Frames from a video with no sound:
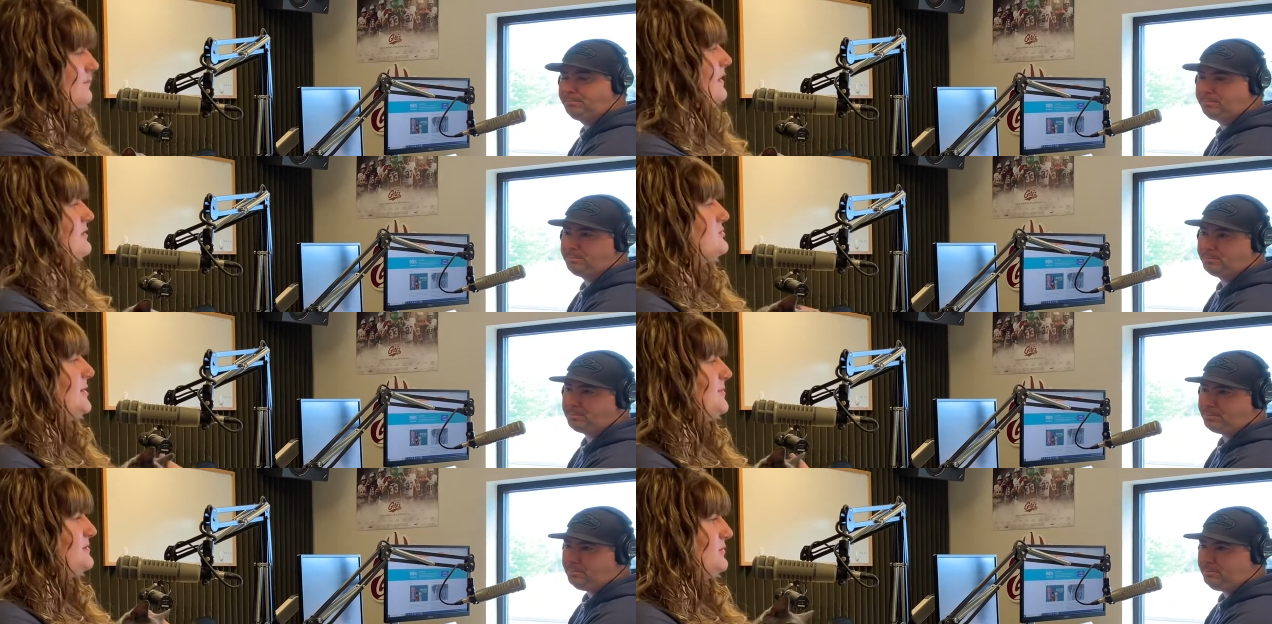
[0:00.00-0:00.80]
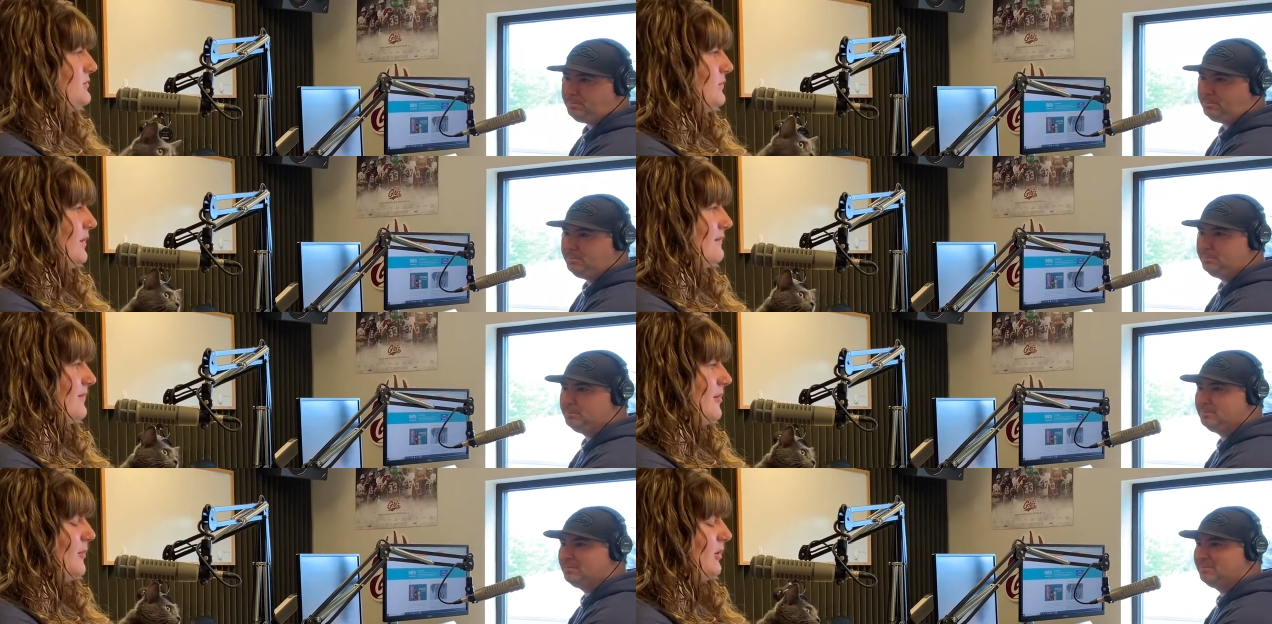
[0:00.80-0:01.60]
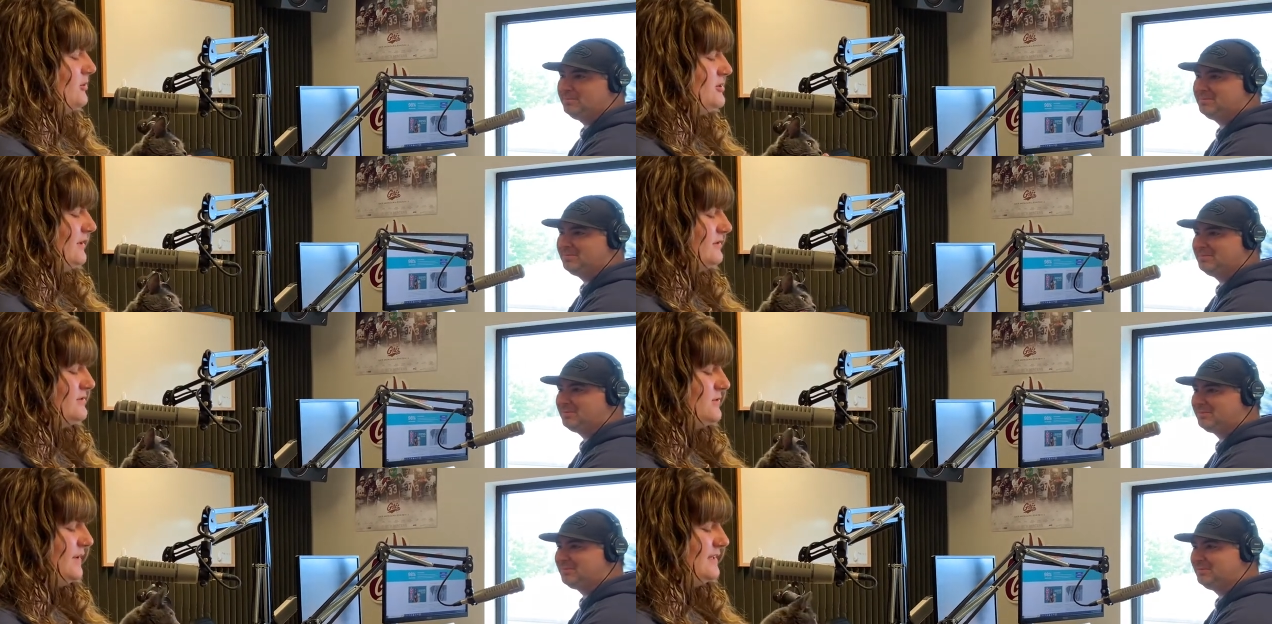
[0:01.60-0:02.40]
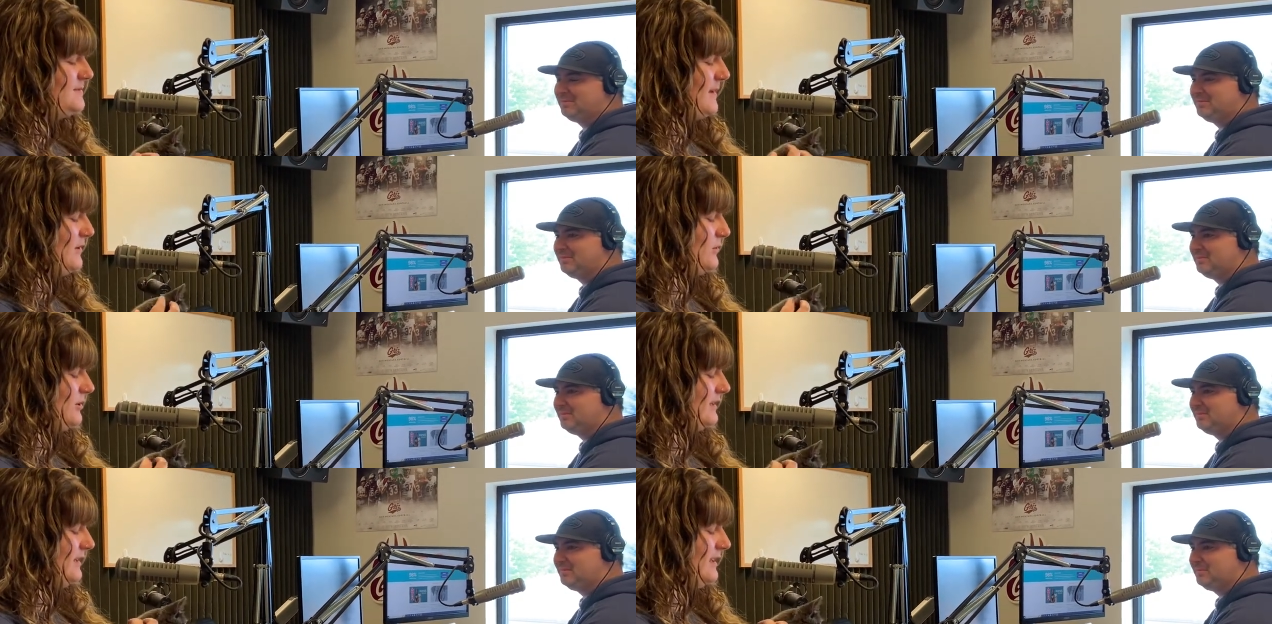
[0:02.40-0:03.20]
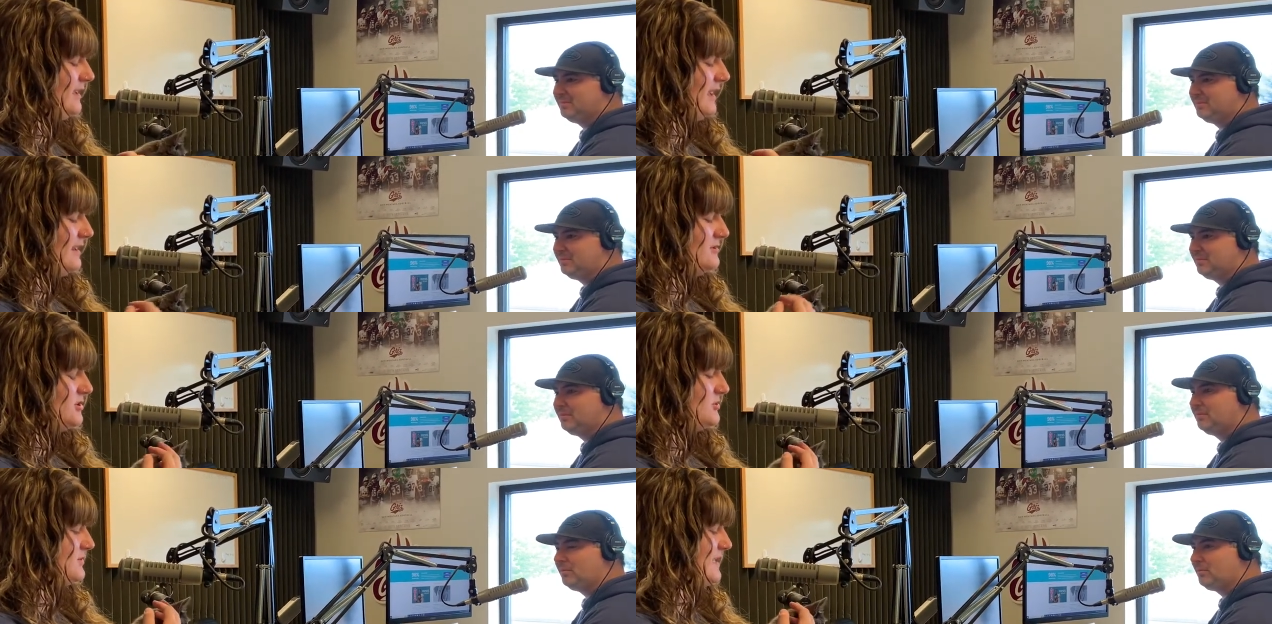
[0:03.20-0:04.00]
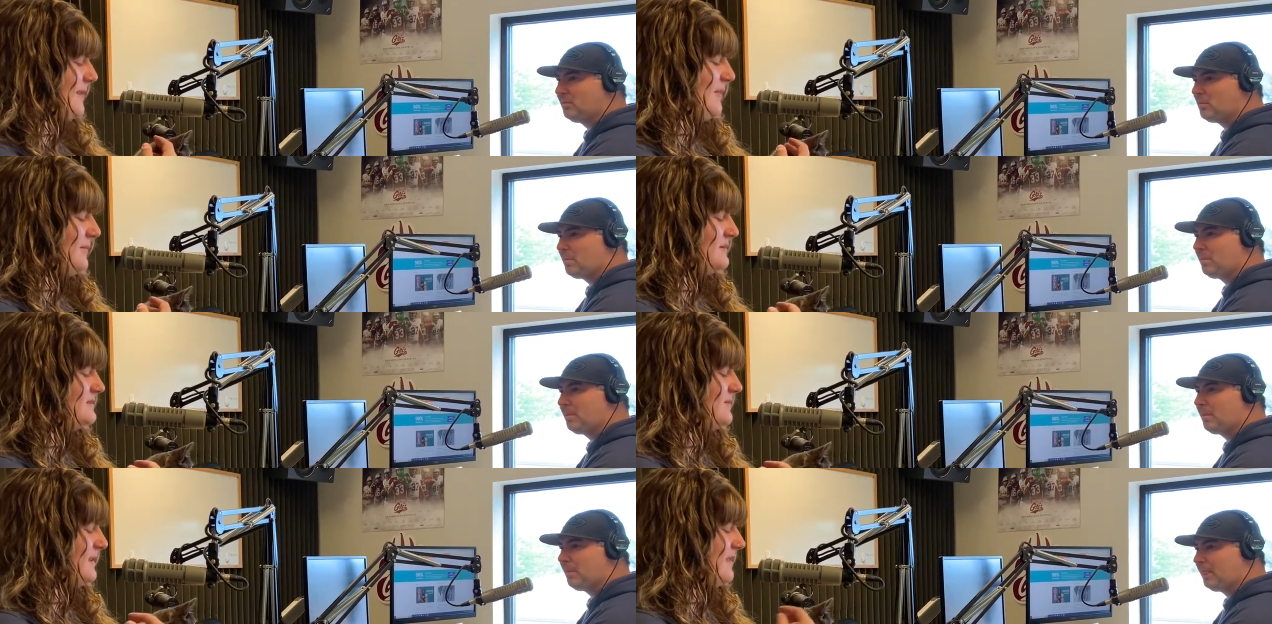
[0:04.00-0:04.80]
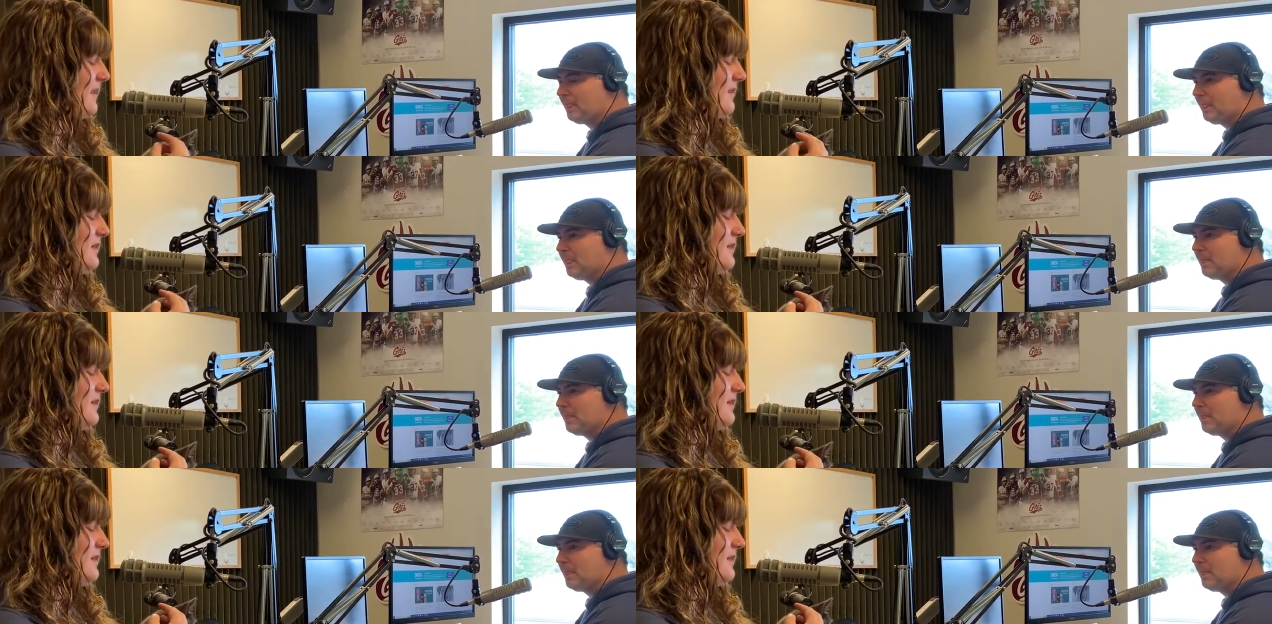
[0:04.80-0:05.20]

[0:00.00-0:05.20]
Speaker 1: a trip to one of our partner shelters doing a spay neuter clinic and Gingersnap happened to be there.